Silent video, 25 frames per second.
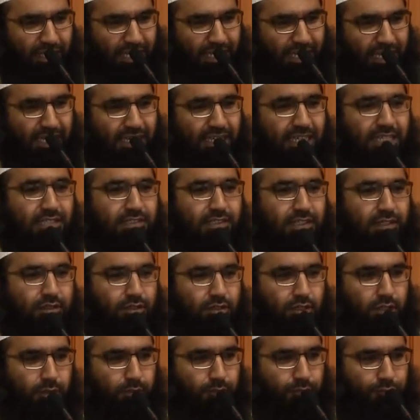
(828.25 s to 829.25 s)
ease
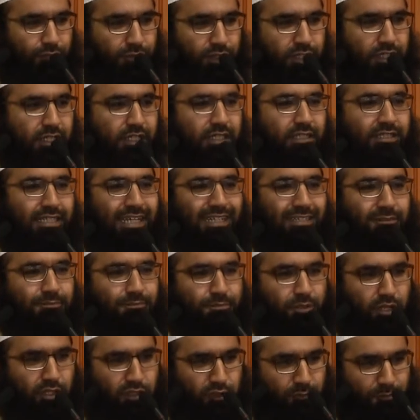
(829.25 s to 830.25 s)
and comfort and
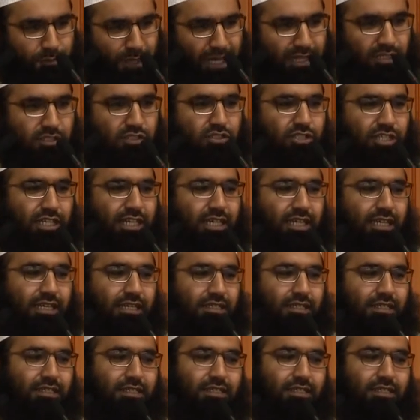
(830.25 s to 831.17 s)
prosperity.